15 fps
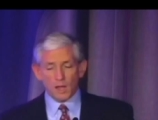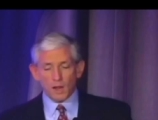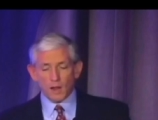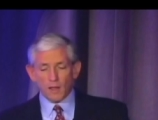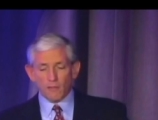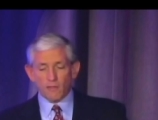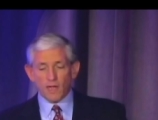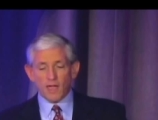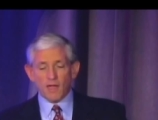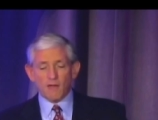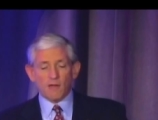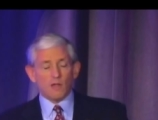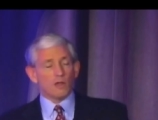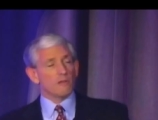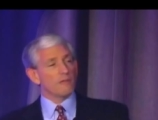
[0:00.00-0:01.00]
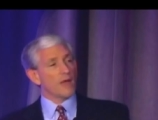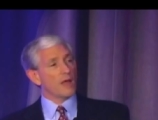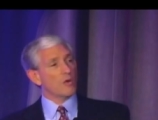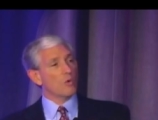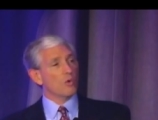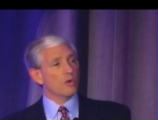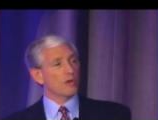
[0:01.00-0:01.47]
They, uh, that
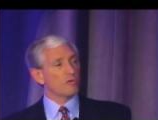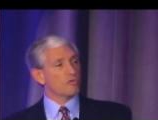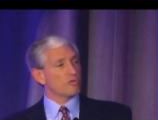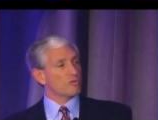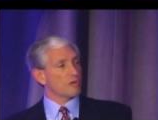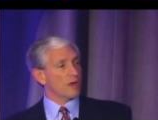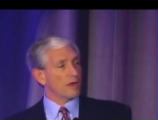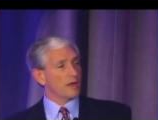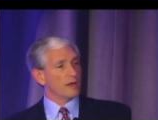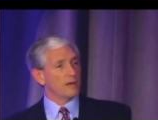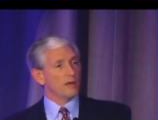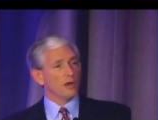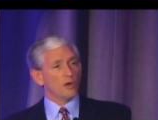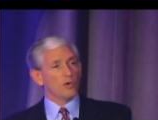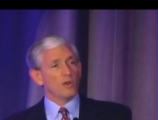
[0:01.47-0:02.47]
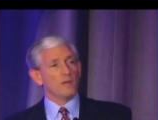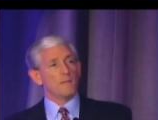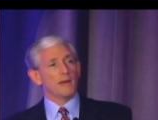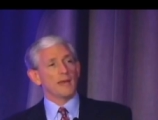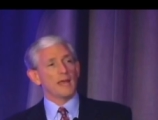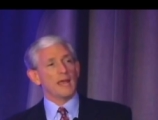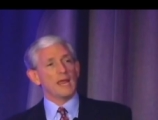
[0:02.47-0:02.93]
court has decided only
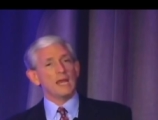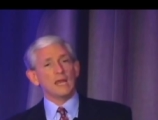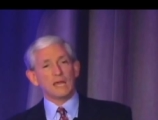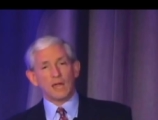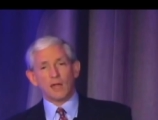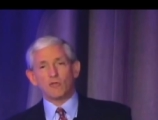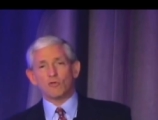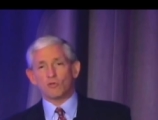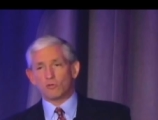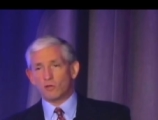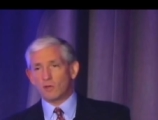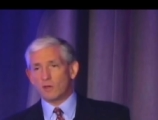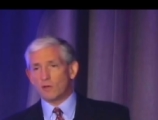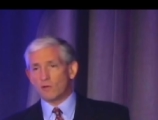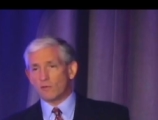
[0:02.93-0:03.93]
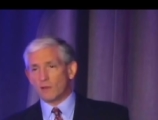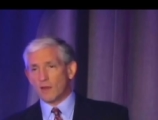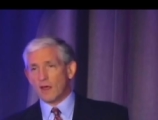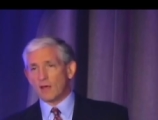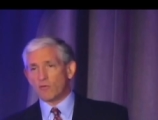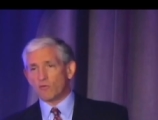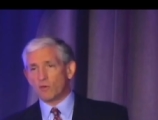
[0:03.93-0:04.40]
about eighty cases a year in the
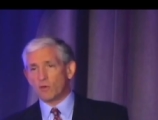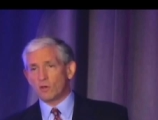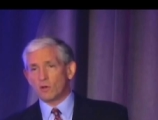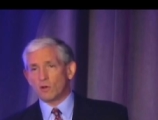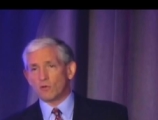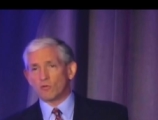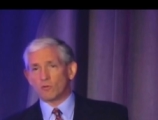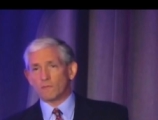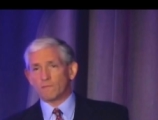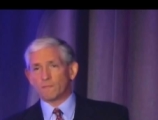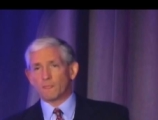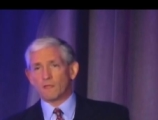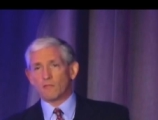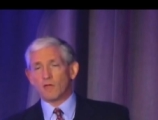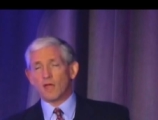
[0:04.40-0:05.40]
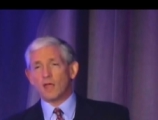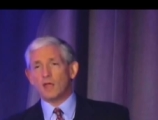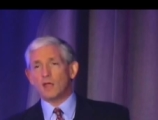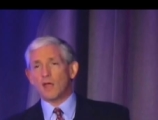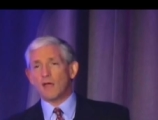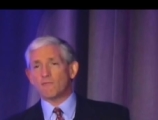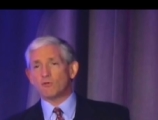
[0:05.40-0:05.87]
last few years. They
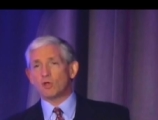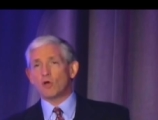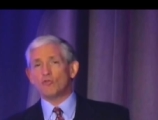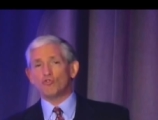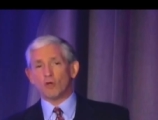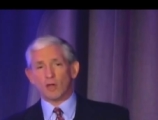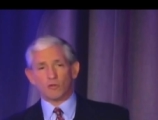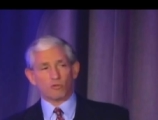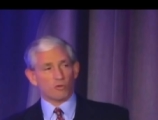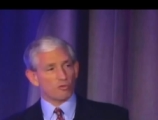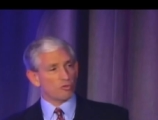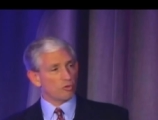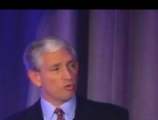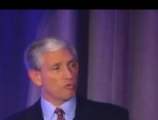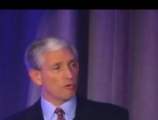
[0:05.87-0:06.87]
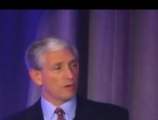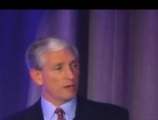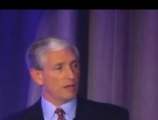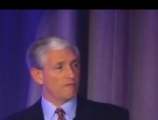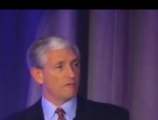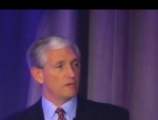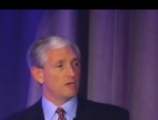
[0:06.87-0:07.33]
have no justice who's written
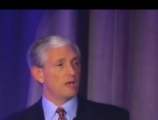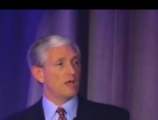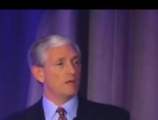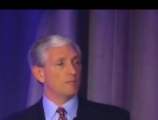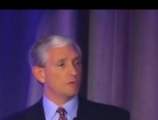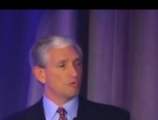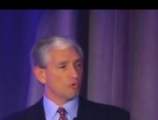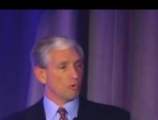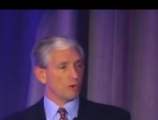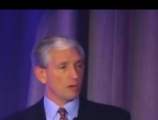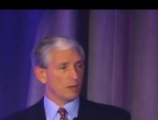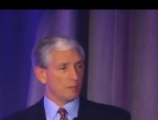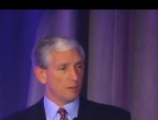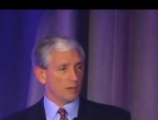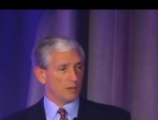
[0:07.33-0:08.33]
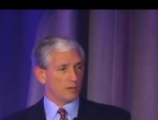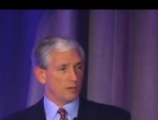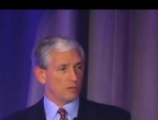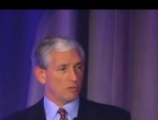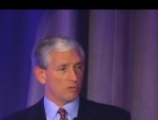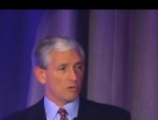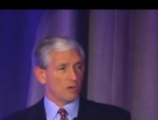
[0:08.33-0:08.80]
even ten majority
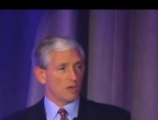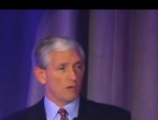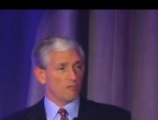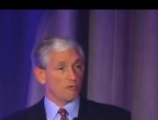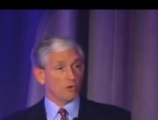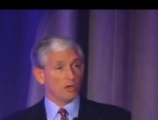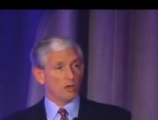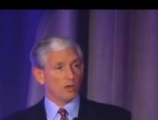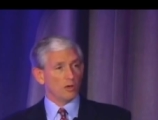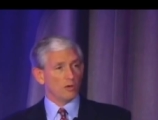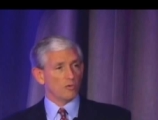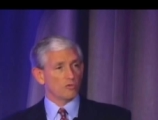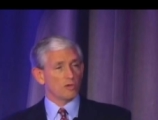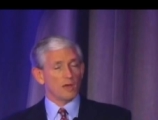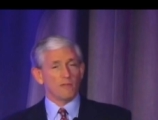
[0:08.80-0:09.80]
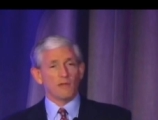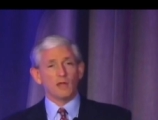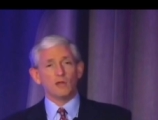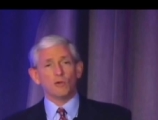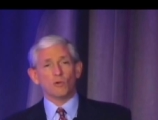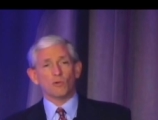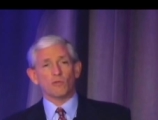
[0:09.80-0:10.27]
opinions for years, and they
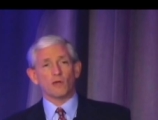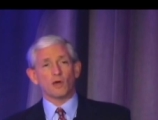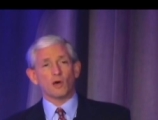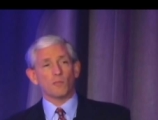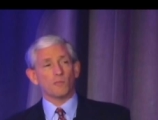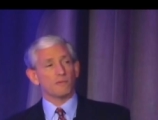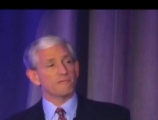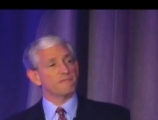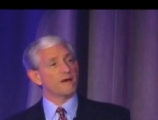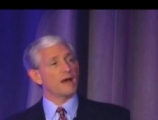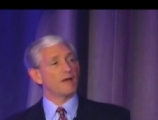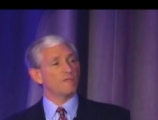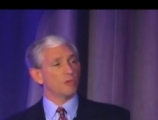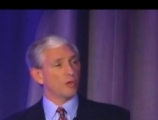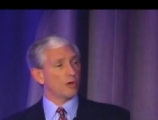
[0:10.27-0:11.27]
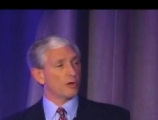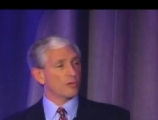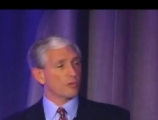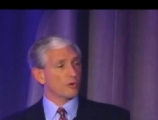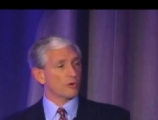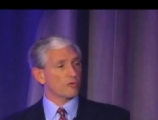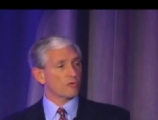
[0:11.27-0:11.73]
do it with the help of five law
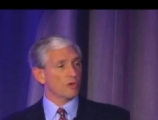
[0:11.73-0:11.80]
clerks.